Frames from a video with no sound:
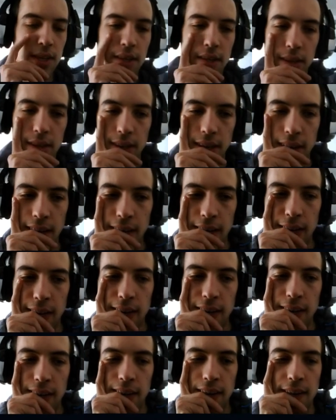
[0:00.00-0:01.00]

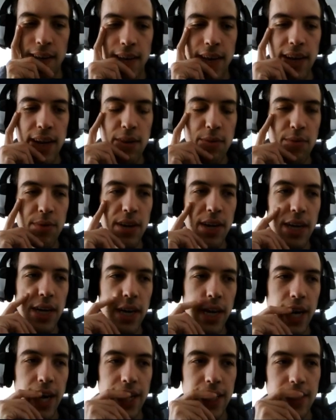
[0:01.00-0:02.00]
And another really
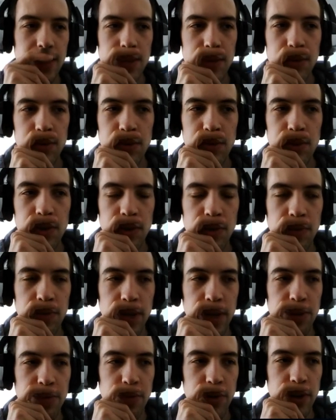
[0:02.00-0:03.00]
handy tool
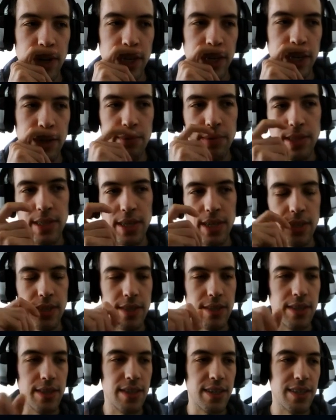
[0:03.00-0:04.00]
when working besides
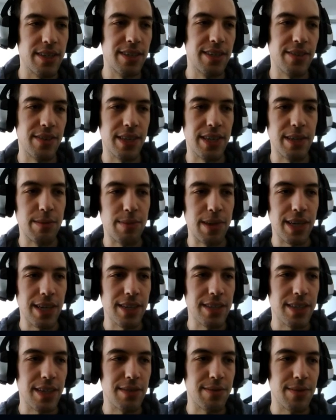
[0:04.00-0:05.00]
the debugging
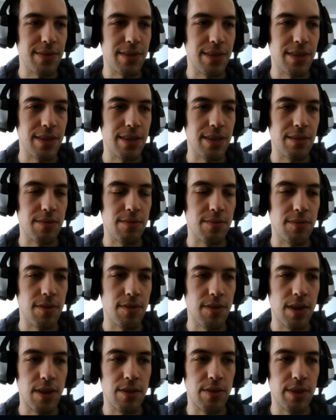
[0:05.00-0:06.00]
stuff with
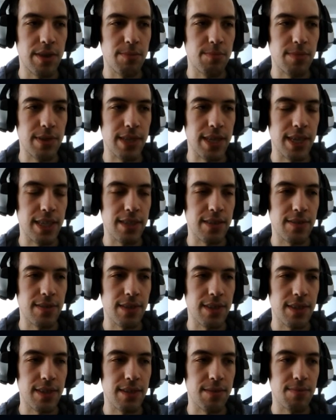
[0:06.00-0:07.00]
code, besides
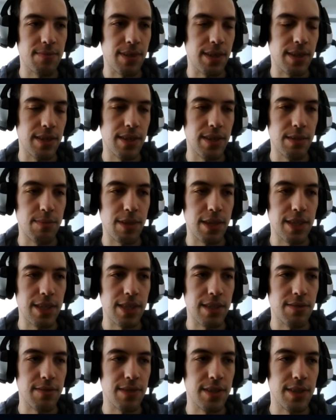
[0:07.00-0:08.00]
the debugging
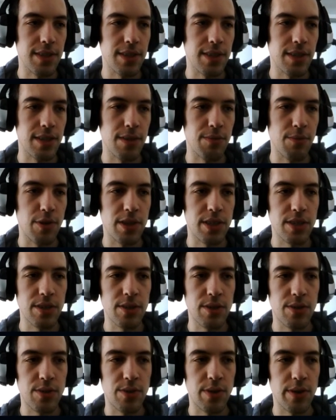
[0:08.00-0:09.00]
stuff, is version
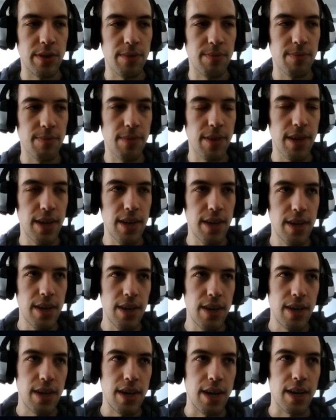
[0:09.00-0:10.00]
control.
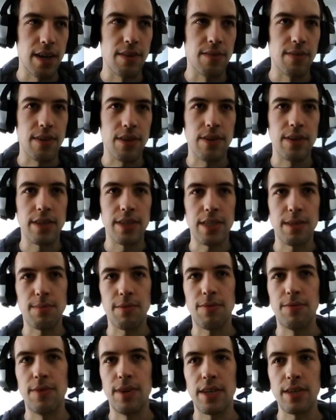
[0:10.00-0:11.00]
And the concept of
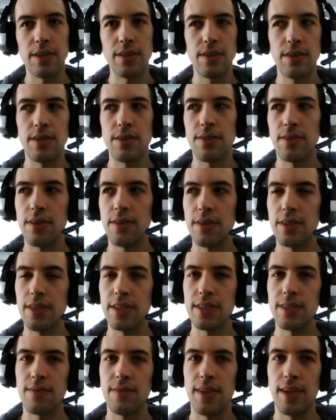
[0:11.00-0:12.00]
version control
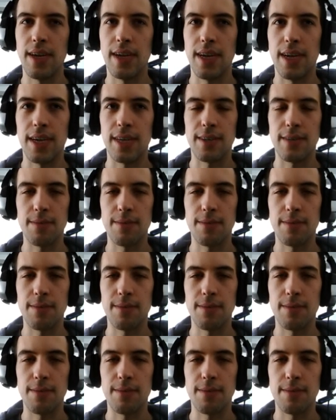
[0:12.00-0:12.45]
is that